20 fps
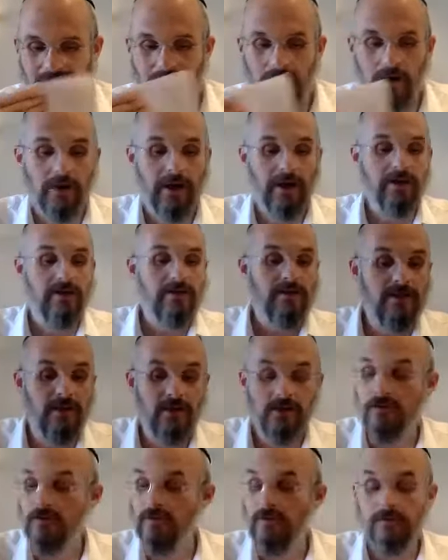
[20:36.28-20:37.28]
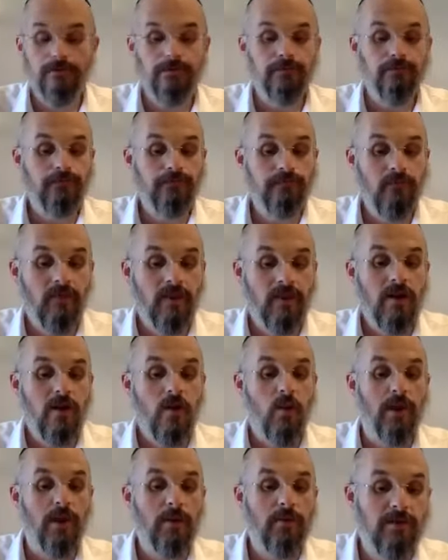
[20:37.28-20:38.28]
Okay, so
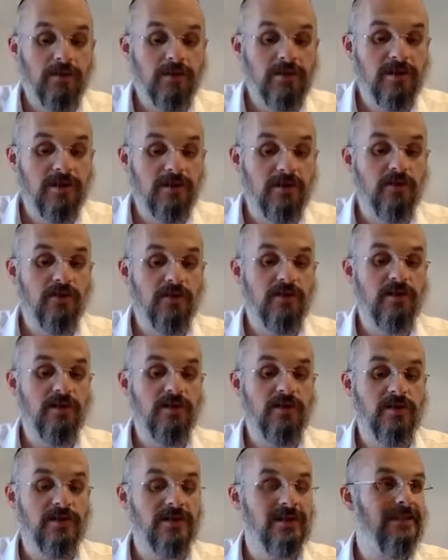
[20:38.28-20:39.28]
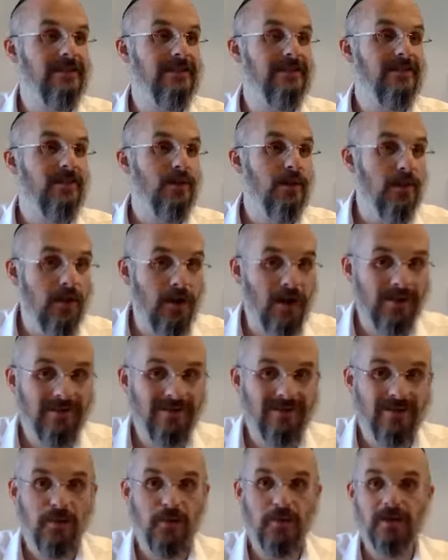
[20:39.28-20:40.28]
when a person uses his thought
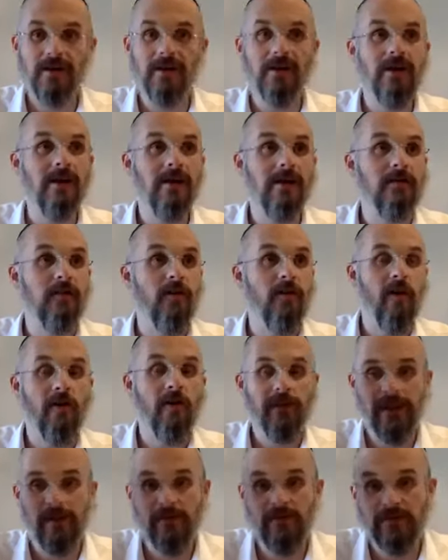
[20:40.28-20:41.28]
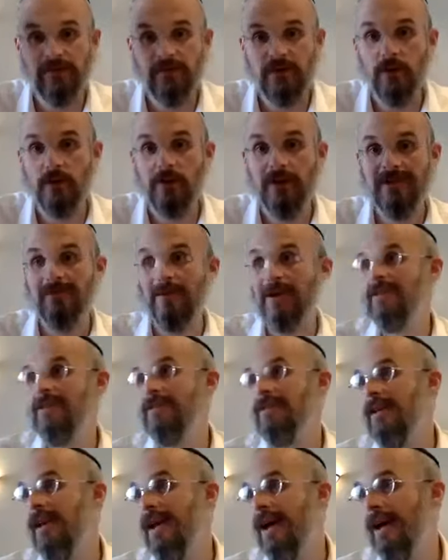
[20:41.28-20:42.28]
to think of all the levels of Torah as best as
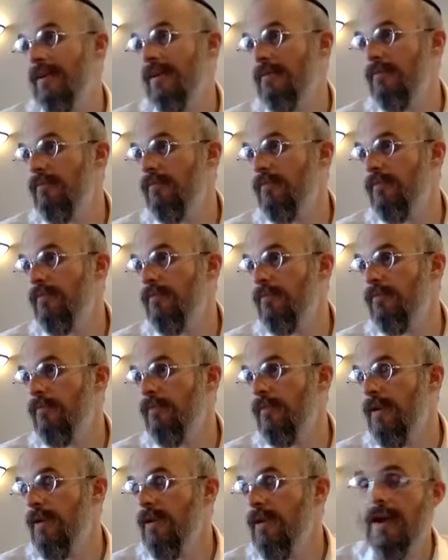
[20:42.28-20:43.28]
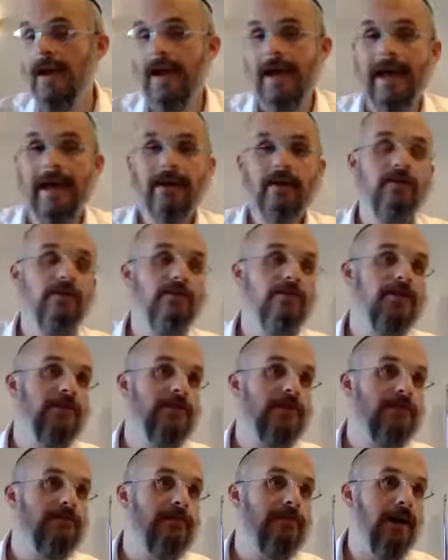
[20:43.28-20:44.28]
he can, and he uses
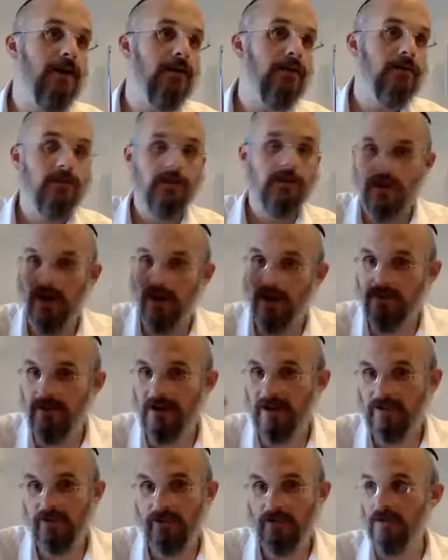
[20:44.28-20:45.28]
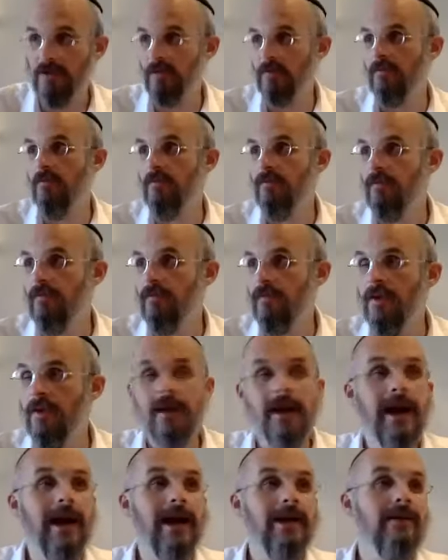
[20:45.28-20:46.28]
his mouth to talk about Torah,
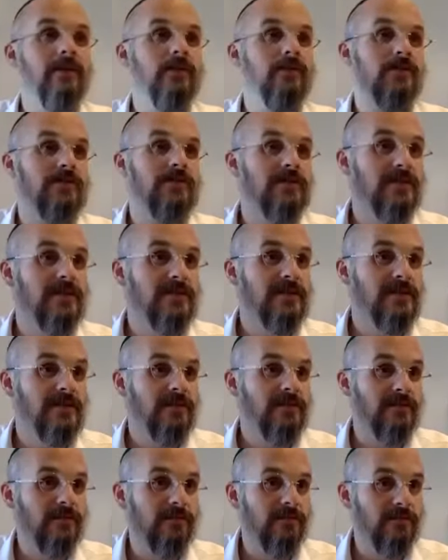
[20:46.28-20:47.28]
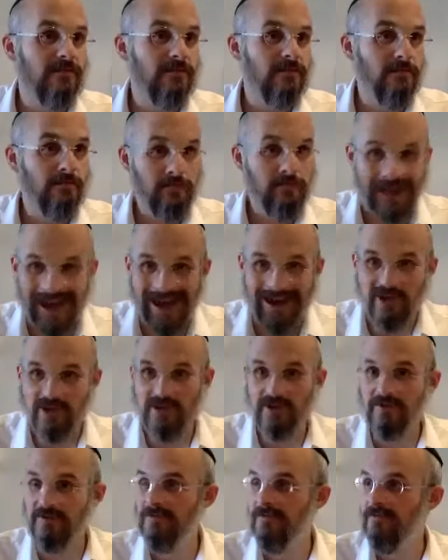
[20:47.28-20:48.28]
and he uses his
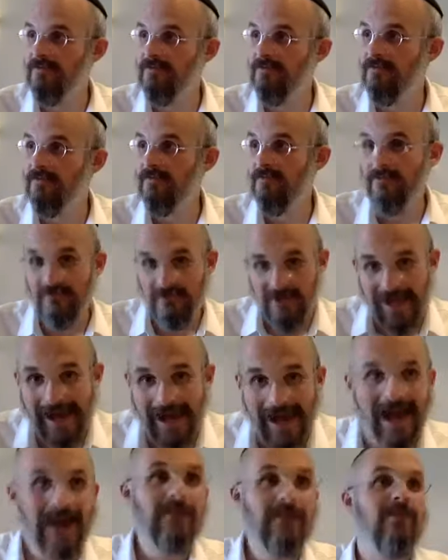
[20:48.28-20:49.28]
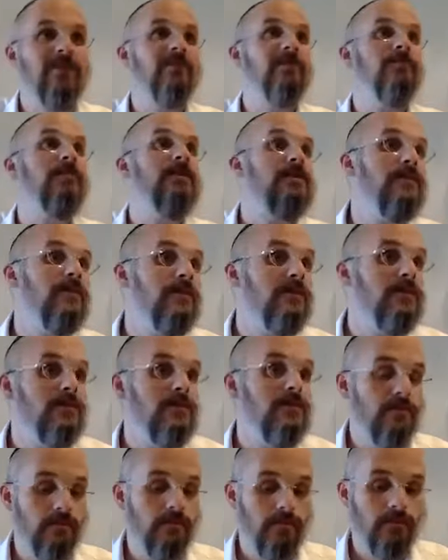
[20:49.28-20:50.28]
action to act on the mitzvahs,
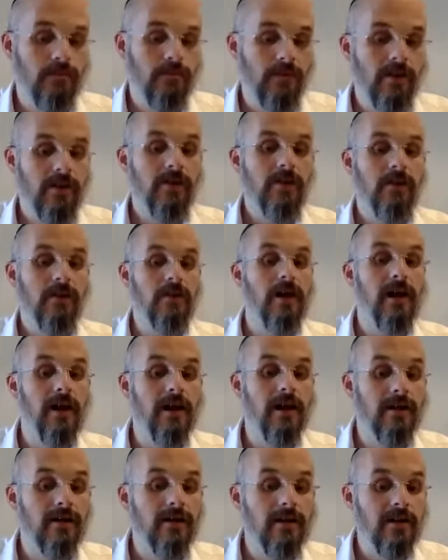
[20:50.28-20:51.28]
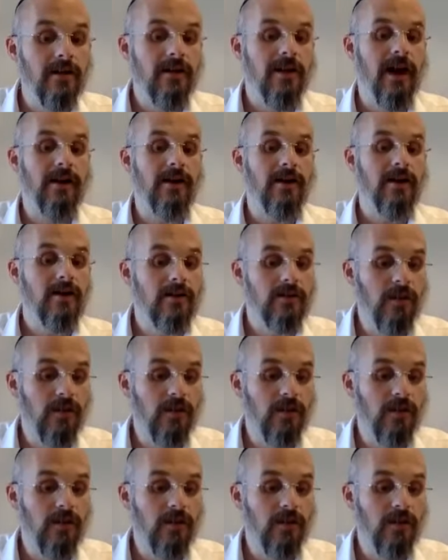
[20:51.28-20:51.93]
then Taryag